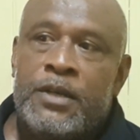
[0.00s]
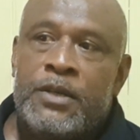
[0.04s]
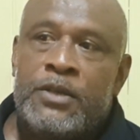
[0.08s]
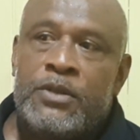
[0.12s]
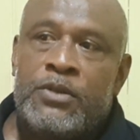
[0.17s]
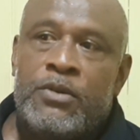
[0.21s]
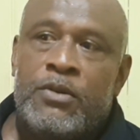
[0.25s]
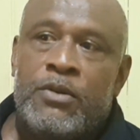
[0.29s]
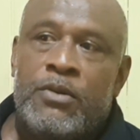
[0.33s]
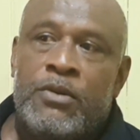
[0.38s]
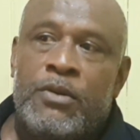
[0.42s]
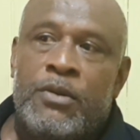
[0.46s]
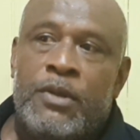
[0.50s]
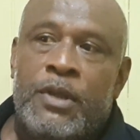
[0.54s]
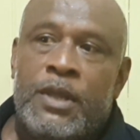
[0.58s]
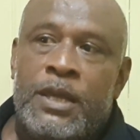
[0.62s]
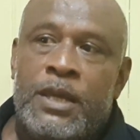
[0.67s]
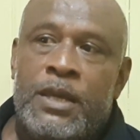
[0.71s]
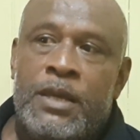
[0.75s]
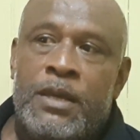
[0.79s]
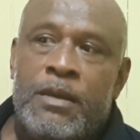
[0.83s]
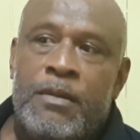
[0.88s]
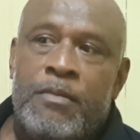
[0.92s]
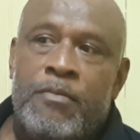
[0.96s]
So
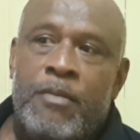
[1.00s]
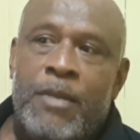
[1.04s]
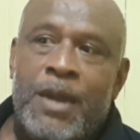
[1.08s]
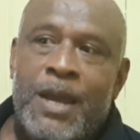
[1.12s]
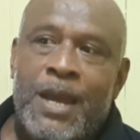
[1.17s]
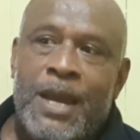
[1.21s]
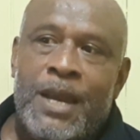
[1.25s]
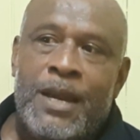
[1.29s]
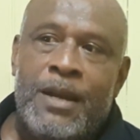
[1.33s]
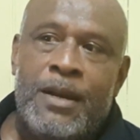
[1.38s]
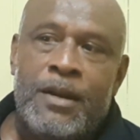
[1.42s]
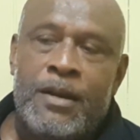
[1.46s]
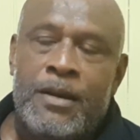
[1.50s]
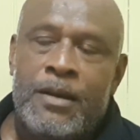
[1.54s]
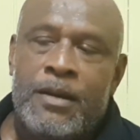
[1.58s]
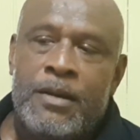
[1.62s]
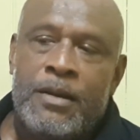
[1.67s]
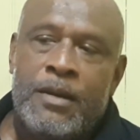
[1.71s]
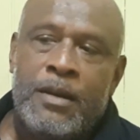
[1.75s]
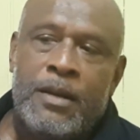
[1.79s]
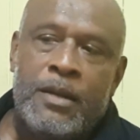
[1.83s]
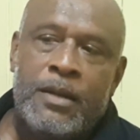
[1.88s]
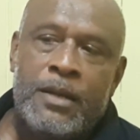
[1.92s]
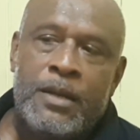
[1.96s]
the man
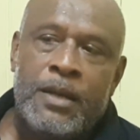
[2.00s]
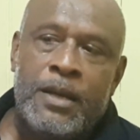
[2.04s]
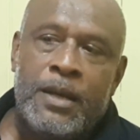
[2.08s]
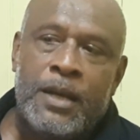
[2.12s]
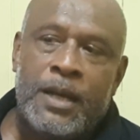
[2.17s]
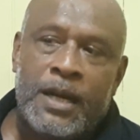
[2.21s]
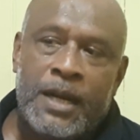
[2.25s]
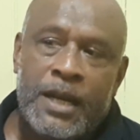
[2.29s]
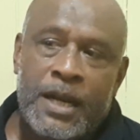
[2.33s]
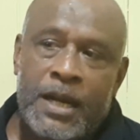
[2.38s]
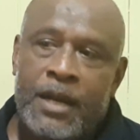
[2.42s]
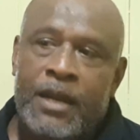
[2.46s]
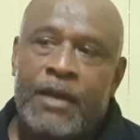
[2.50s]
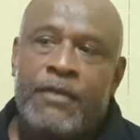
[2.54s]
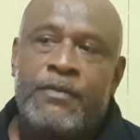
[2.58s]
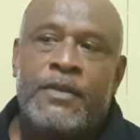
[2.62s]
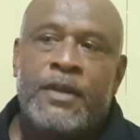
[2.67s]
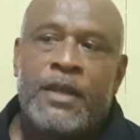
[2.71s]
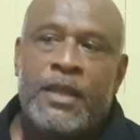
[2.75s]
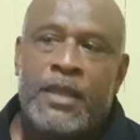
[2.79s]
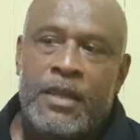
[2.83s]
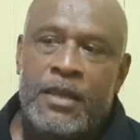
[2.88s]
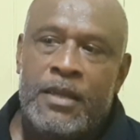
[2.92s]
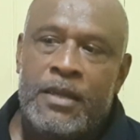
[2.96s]
ran
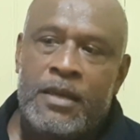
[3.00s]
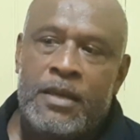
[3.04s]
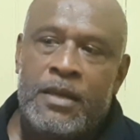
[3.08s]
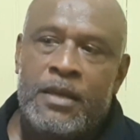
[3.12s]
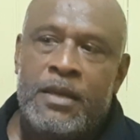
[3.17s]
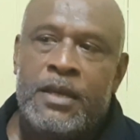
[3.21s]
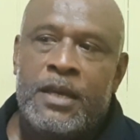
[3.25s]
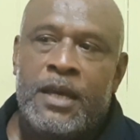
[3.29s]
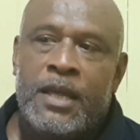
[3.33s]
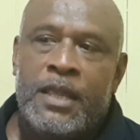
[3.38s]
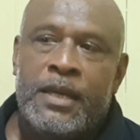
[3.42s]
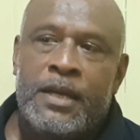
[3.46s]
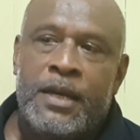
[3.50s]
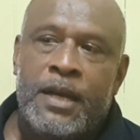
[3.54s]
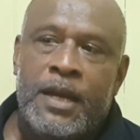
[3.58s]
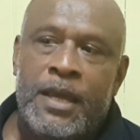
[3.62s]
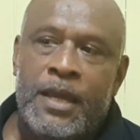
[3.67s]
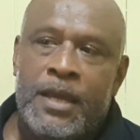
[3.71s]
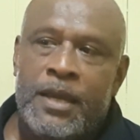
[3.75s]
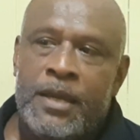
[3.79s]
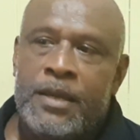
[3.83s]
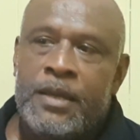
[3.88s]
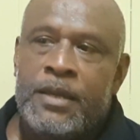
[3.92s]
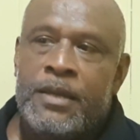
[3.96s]
after the other guy
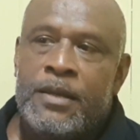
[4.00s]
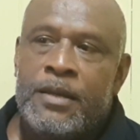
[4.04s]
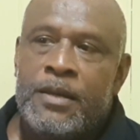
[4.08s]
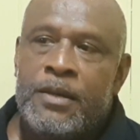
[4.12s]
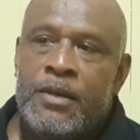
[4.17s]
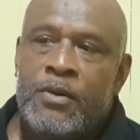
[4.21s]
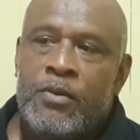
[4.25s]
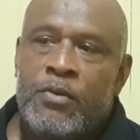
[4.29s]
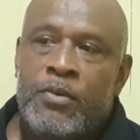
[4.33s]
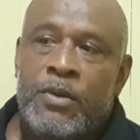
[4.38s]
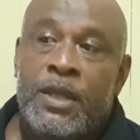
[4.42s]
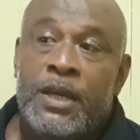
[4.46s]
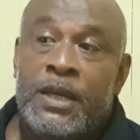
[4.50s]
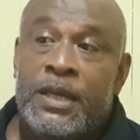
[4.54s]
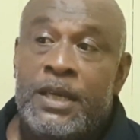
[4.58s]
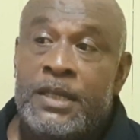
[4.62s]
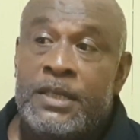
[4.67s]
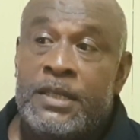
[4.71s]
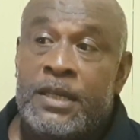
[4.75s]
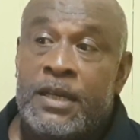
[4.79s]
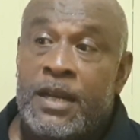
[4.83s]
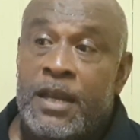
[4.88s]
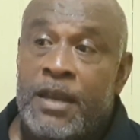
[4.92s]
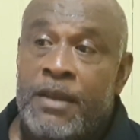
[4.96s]
with a
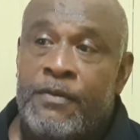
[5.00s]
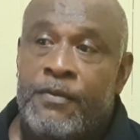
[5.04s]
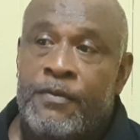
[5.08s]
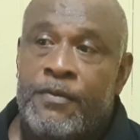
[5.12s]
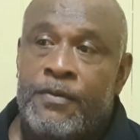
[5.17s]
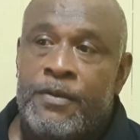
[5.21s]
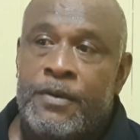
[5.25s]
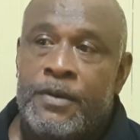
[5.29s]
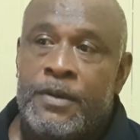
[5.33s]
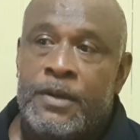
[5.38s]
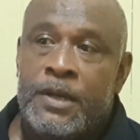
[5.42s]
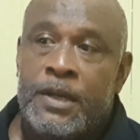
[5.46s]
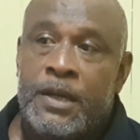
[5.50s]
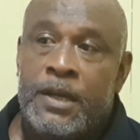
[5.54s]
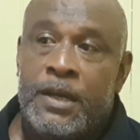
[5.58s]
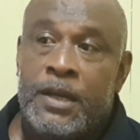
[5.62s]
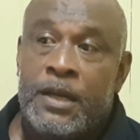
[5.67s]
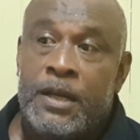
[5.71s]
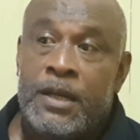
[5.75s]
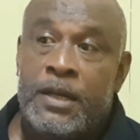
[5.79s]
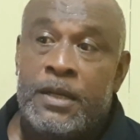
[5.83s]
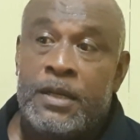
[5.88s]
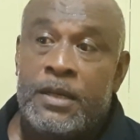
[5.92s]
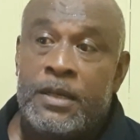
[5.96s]
kitchen knife,
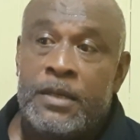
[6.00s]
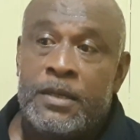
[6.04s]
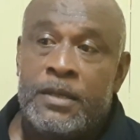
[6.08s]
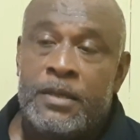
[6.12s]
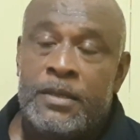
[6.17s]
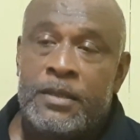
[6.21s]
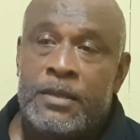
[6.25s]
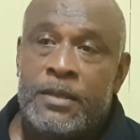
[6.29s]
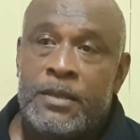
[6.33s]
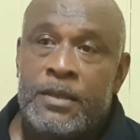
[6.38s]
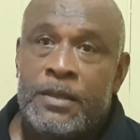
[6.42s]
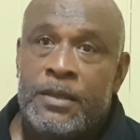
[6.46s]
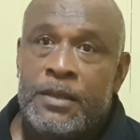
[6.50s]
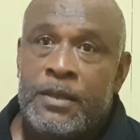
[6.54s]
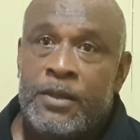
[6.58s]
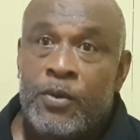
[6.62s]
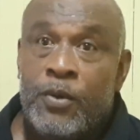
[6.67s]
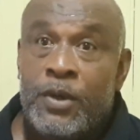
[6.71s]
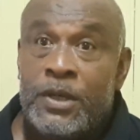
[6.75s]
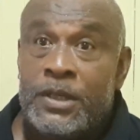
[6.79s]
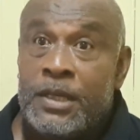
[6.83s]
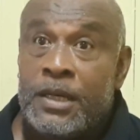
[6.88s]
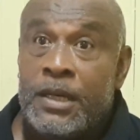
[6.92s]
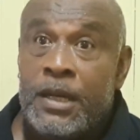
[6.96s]
and he
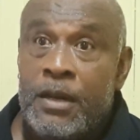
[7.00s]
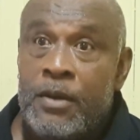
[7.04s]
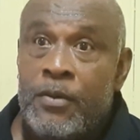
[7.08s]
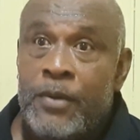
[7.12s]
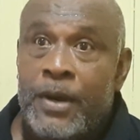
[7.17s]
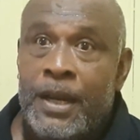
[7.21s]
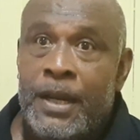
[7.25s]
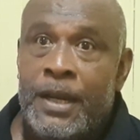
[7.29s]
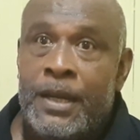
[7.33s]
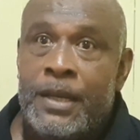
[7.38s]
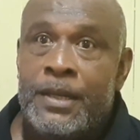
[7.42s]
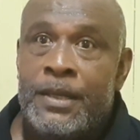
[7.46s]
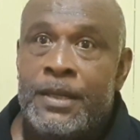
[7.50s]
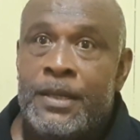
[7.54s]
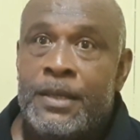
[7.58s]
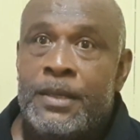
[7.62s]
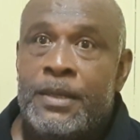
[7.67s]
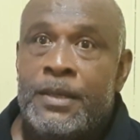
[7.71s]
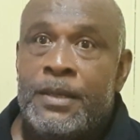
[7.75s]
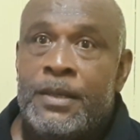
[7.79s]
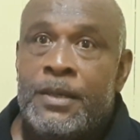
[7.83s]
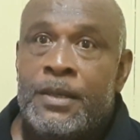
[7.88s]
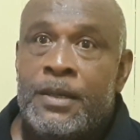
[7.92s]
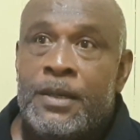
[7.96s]
was really wild.
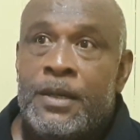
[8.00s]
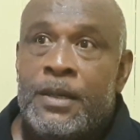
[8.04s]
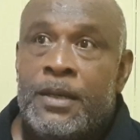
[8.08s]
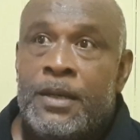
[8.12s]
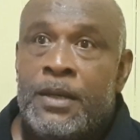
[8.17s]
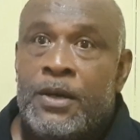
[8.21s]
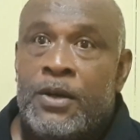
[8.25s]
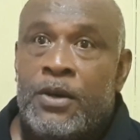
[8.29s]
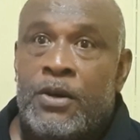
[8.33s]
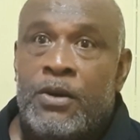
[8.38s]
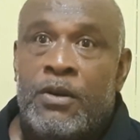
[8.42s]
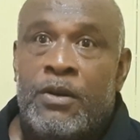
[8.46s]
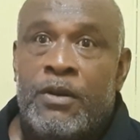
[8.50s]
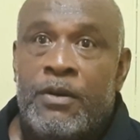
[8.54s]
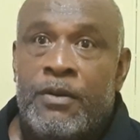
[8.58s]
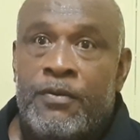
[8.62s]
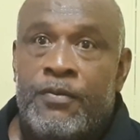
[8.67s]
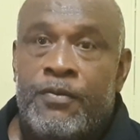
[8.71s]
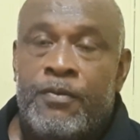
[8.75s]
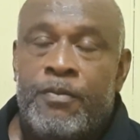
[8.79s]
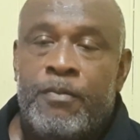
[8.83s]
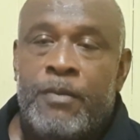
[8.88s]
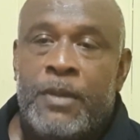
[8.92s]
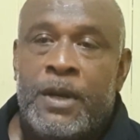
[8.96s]
All
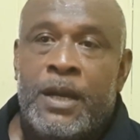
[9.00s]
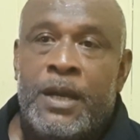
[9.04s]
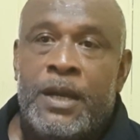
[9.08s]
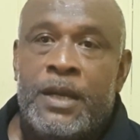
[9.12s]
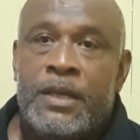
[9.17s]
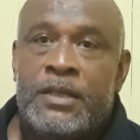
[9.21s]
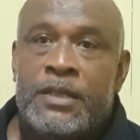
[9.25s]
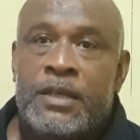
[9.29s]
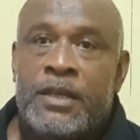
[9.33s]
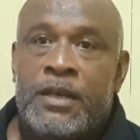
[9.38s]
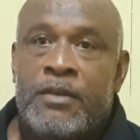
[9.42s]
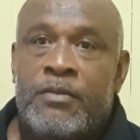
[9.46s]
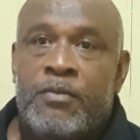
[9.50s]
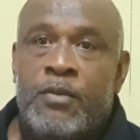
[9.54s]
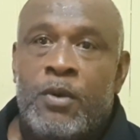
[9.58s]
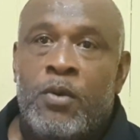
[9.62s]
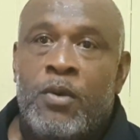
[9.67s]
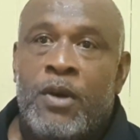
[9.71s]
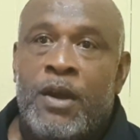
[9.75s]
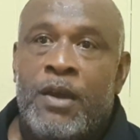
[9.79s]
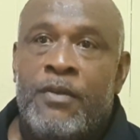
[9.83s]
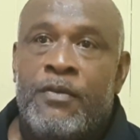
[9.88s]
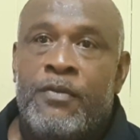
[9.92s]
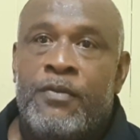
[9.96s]
of myself, my
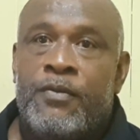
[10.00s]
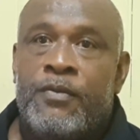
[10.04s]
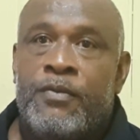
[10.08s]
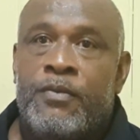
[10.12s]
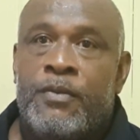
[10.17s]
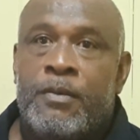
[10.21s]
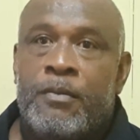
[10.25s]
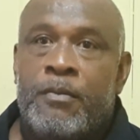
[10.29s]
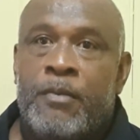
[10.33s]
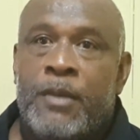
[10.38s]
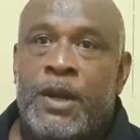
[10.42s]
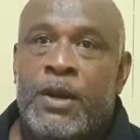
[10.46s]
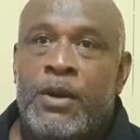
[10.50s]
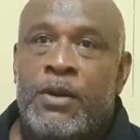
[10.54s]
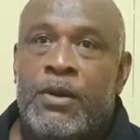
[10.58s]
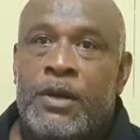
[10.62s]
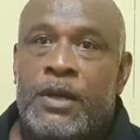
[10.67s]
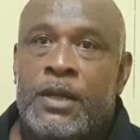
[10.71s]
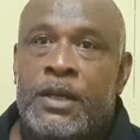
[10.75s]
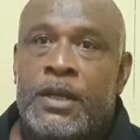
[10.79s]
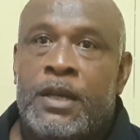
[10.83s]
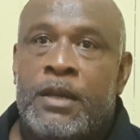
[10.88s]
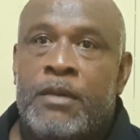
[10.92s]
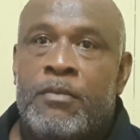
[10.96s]
wife, and my
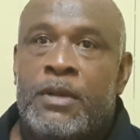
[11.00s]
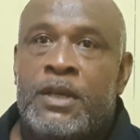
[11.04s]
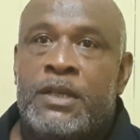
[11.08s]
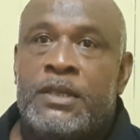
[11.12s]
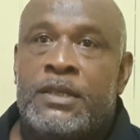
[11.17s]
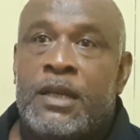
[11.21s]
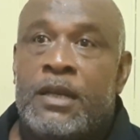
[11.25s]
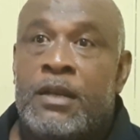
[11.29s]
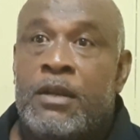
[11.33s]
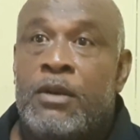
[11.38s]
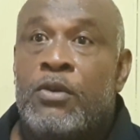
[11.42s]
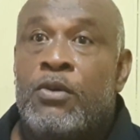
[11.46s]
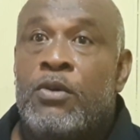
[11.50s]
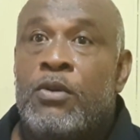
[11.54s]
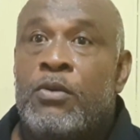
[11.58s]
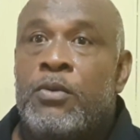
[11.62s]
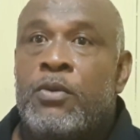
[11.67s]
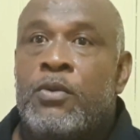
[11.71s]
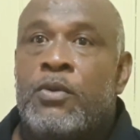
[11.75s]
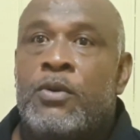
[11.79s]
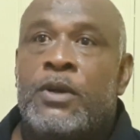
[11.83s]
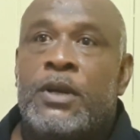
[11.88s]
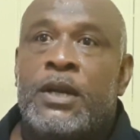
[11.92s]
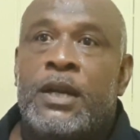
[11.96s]
daughter, and my son-in-law,
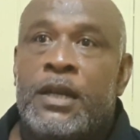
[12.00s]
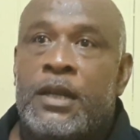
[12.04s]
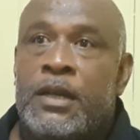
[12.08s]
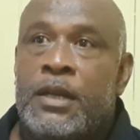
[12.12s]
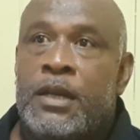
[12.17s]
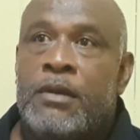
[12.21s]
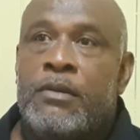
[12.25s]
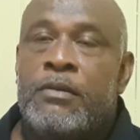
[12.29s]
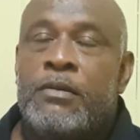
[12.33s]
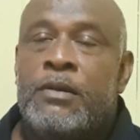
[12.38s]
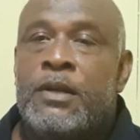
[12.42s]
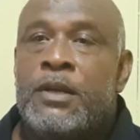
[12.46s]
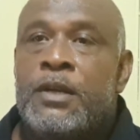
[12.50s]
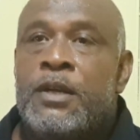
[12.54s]
we were running down.